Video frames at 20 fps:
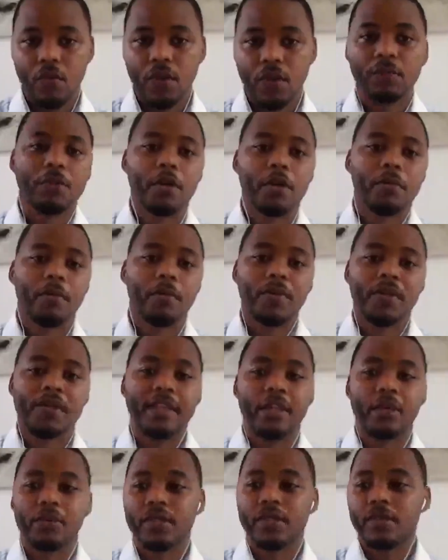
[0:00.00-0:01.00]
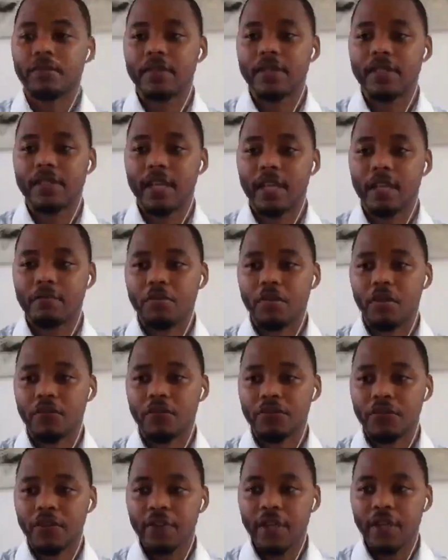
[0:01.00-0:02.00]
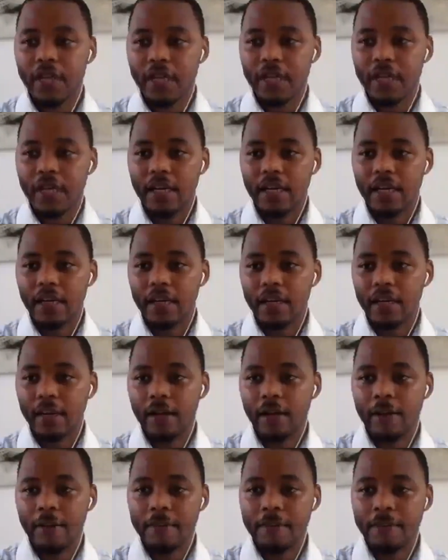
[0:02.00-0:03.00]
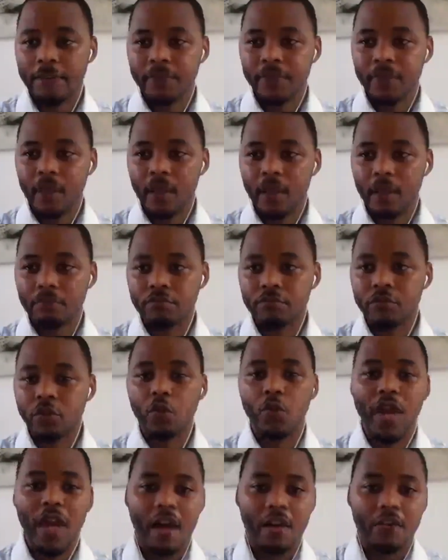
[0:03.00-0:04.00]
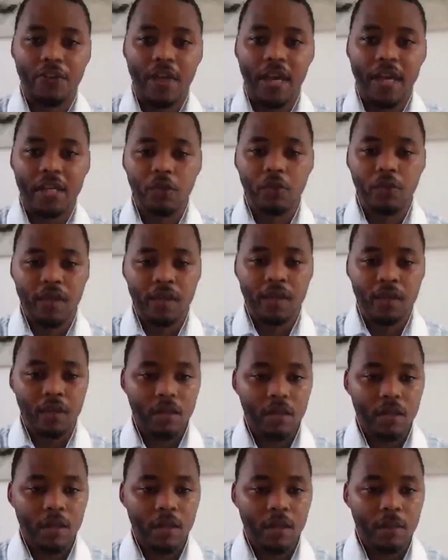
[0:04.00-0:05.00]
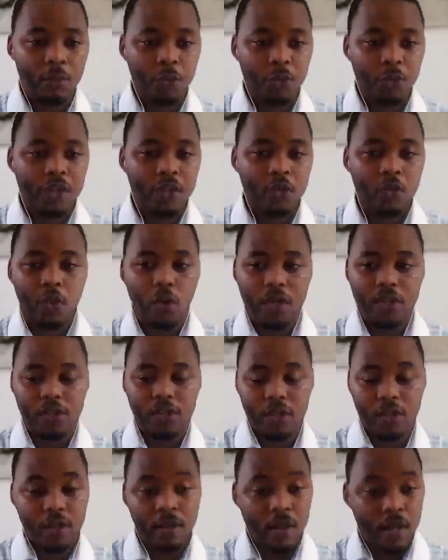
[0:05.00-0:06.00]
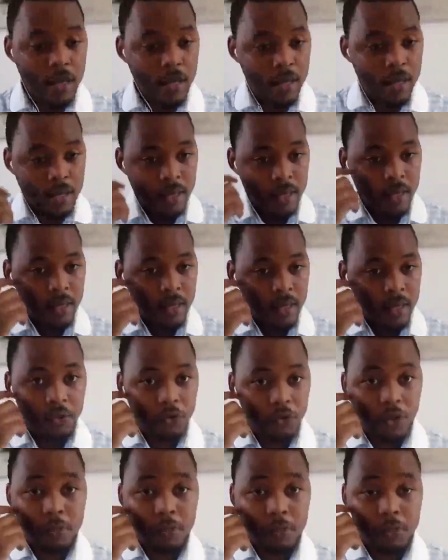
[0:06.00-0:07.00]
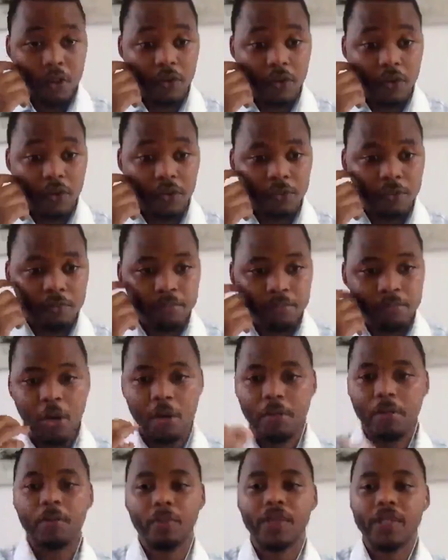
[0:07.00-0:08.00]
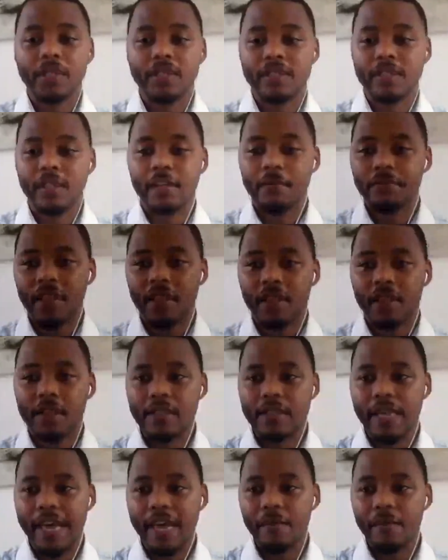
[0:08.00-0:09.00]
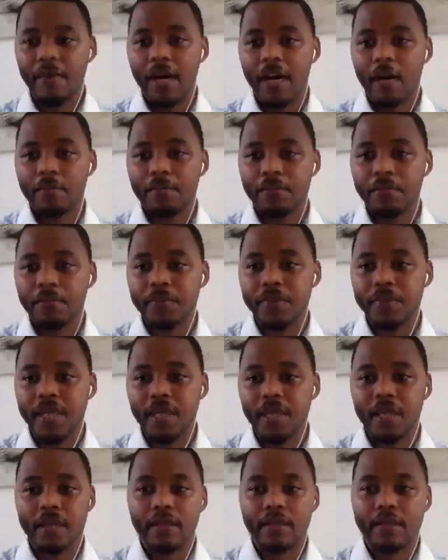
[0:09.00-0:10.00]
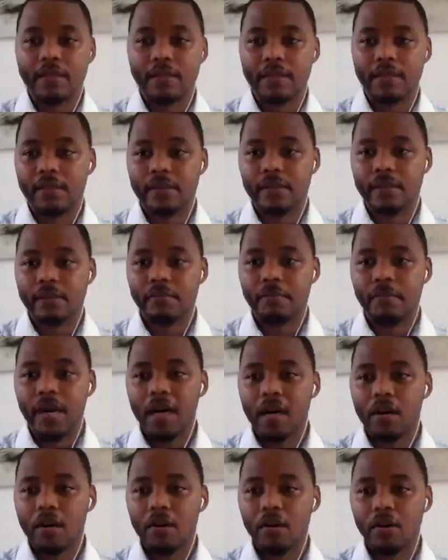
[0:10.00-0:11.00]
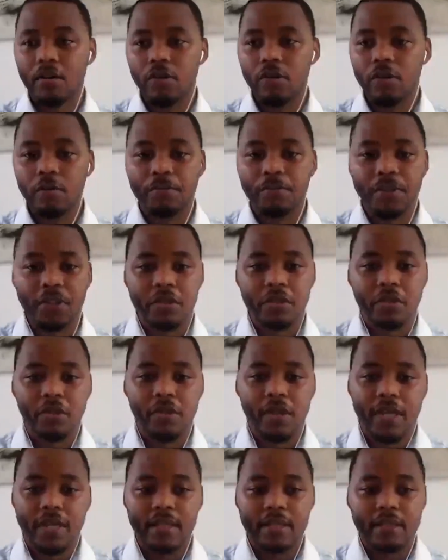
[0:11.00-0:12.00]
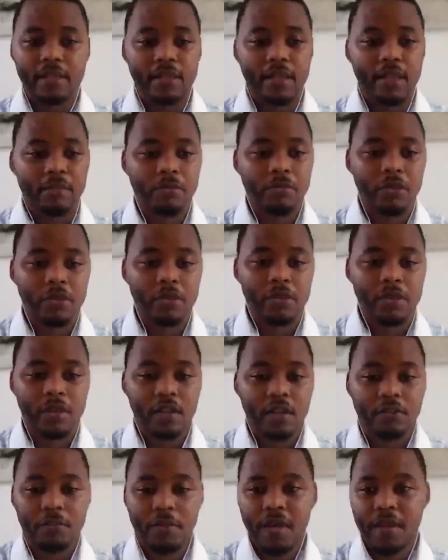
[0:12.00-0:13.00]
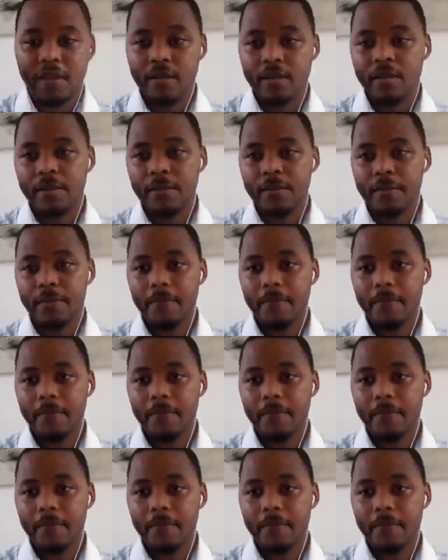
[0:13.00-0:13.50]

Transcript: Well, probably that was a mistake, Prof. Do we have anyone with any question for the Prof? Probably it's something that came up. Yes, Marco Pretorius. Unmute yourself, brother.